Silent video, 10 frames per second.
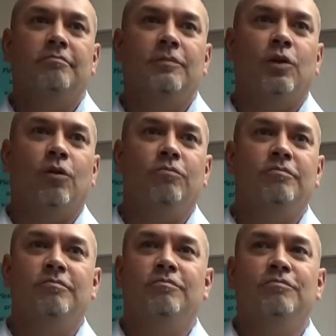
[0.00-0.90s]

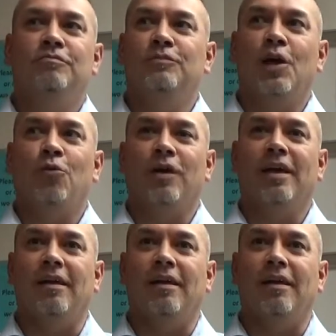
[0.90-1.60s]
they don't get